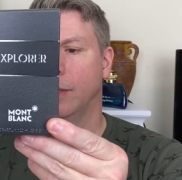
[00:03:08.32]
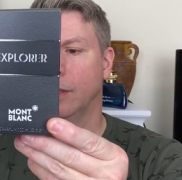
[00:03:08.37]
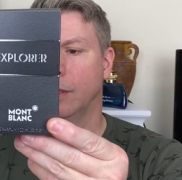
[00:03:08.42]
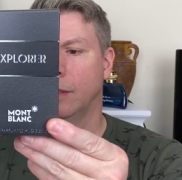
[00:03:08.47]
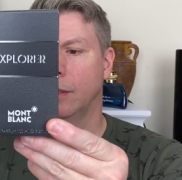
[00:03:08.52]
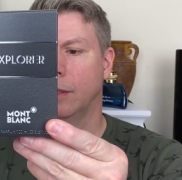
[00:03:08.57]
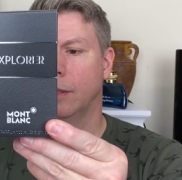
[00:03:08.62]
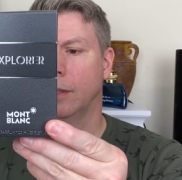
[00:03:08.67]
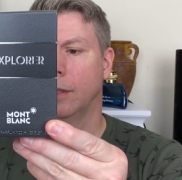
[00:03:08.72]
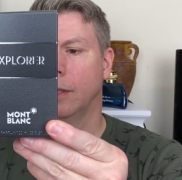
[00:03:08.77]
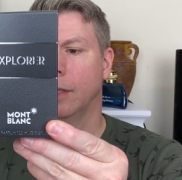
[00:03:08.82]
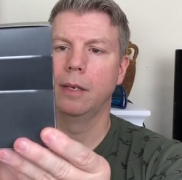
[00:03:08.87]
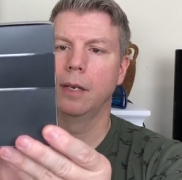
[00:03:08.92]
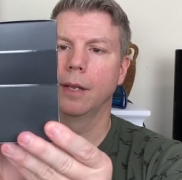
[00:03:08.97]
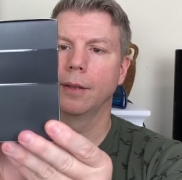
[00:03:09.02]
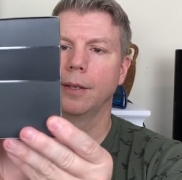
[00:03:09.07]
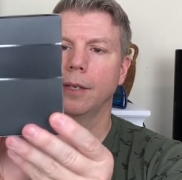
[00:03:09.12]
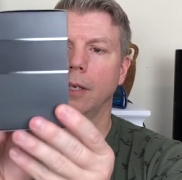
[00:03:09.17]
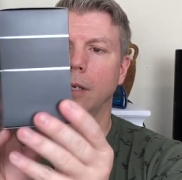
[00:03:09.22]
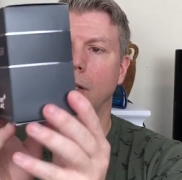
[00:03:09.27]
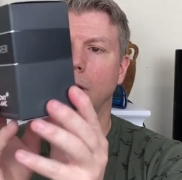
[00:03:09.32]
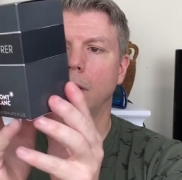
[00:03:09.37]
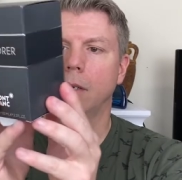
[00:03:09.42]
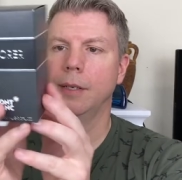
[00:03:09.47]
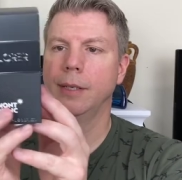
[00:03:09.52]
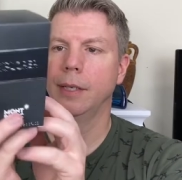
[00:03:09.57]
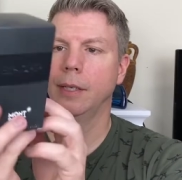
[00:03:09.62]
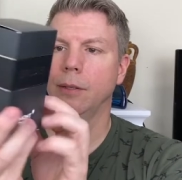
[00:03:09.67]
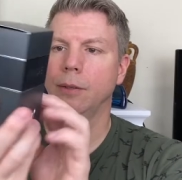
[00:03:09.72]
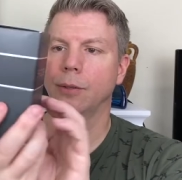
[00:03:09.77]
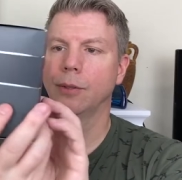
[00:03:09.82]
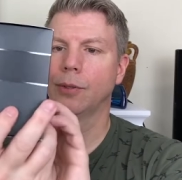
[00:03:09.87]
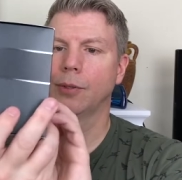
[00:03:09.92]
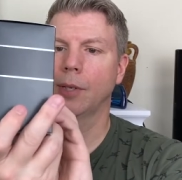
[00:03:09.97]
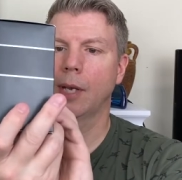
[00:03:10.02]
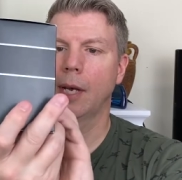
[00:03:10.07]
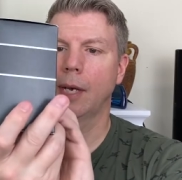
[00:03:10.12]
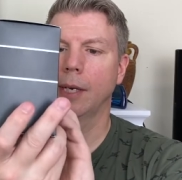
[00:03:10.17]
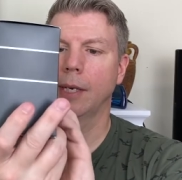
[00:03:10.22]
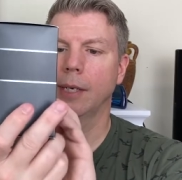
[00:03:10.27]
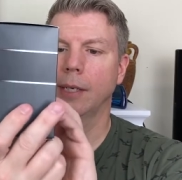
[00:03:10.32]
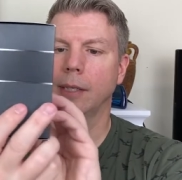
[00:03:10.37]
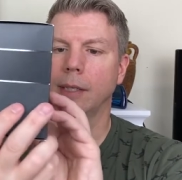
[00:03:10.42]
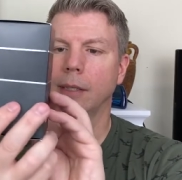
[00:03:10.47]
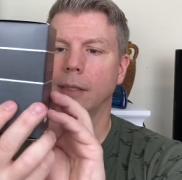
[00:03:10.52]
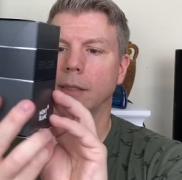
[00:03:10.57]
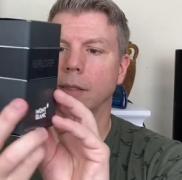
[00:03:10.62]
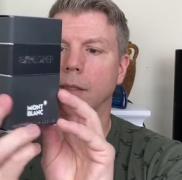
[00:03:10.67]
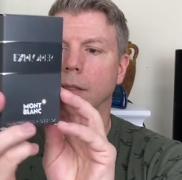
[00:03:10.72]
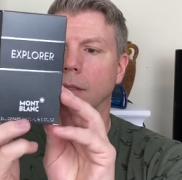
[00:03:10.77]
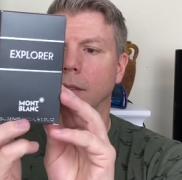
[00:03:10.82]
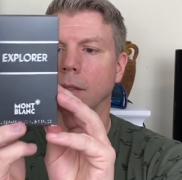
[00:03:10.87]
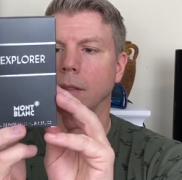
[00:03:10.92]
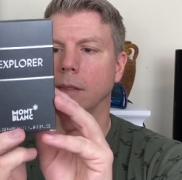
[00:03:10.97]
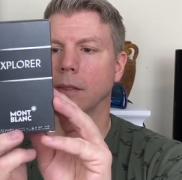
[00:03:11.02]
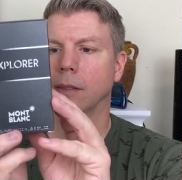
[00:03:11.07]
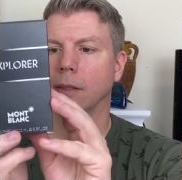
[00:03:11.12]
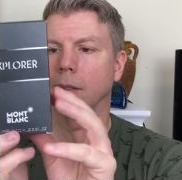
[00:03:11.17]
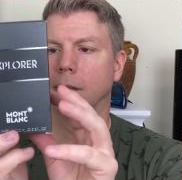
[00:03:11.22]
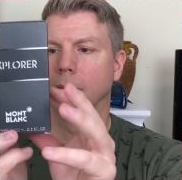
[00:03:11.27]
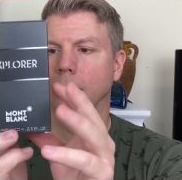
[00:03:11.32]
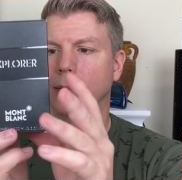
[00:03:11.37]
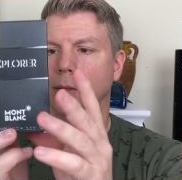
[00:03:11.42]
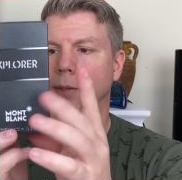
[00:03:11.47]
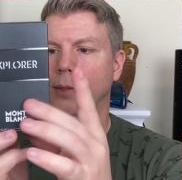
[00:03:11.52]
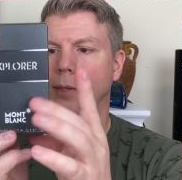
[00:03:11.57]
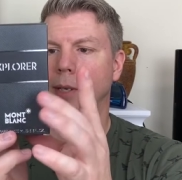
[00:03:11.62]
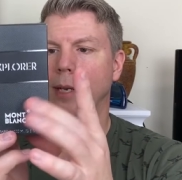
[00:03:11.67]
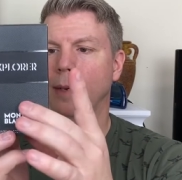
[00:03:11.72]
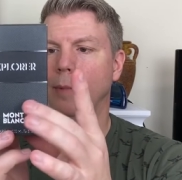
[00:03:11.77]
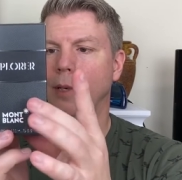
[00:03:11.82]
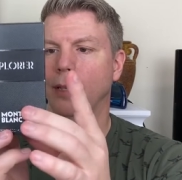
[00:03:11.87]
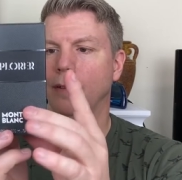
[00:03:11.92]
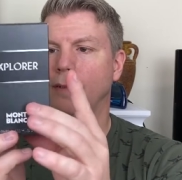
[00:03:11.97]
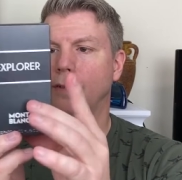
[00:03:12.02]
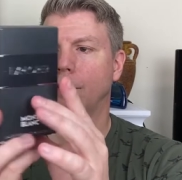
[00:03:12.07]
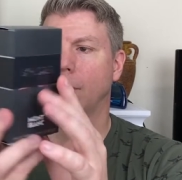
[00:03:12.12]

ml. Nothing on either side. It's the same on the